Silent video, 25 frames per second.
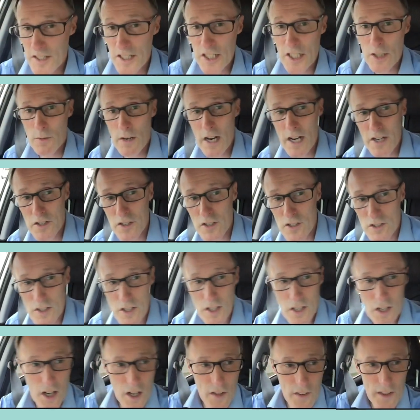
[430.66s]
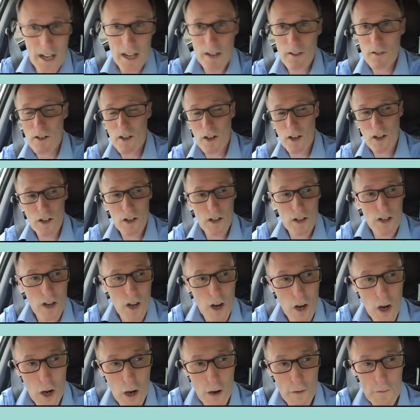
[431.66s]
situations they're not that
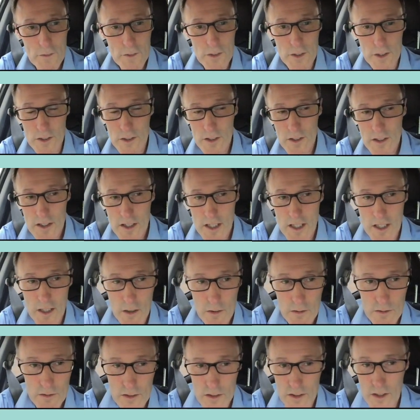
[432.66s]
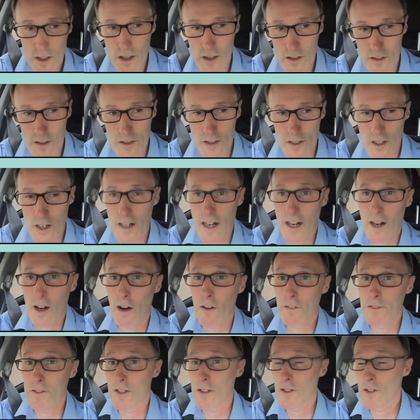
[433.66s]
often you know they're not, they're not
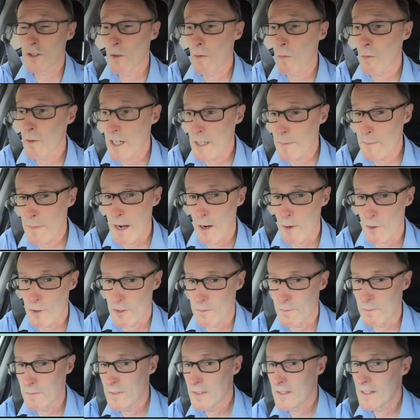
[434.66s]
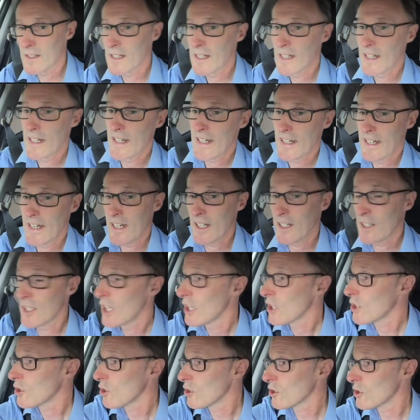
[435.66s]
often so don't worry about them and
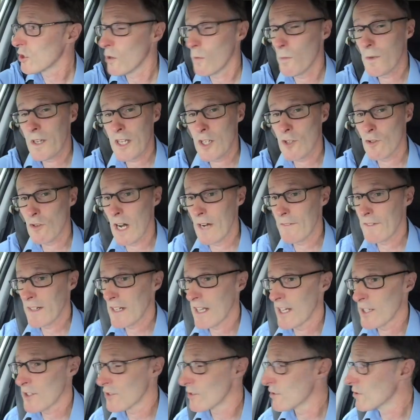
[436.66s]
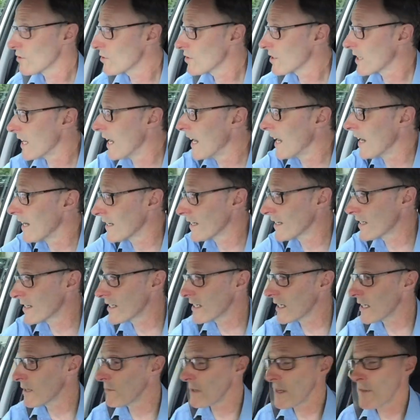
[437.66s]
good luck with your driving lessons and
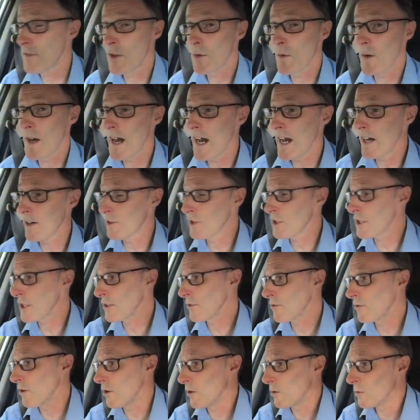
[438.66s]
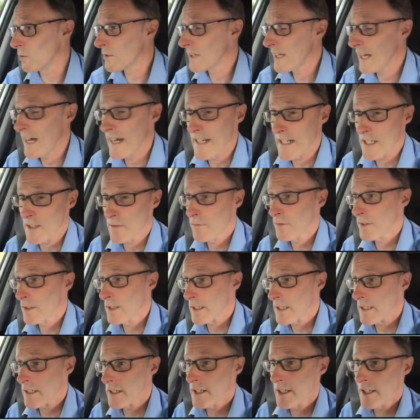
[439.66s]
um, if you are on your own and it's for
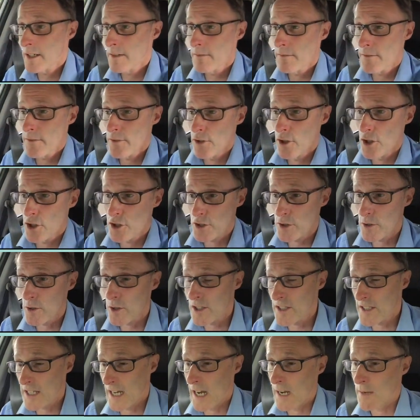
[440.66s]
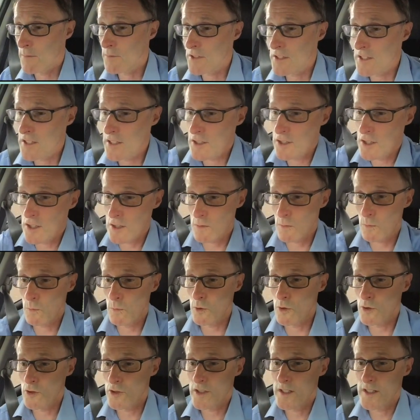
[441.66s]
the uh, first few times and you're just
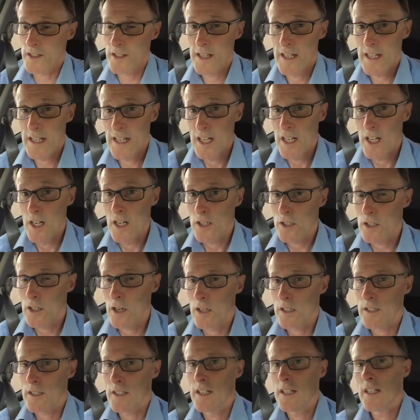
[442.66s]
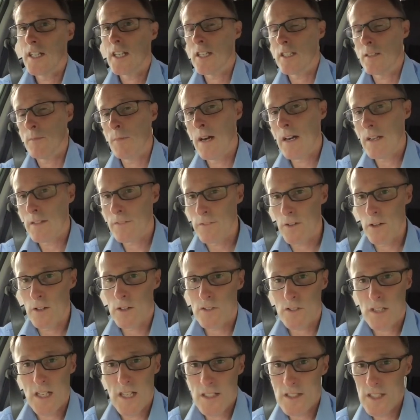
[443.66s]
wondering god is it my
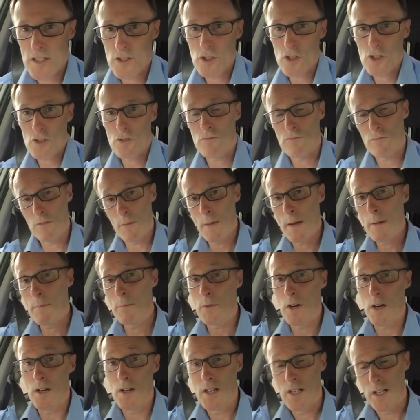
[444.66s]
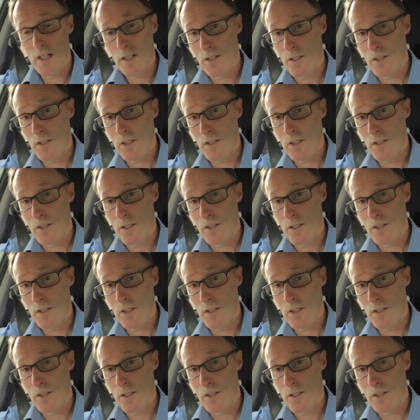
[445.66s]
fault then just remember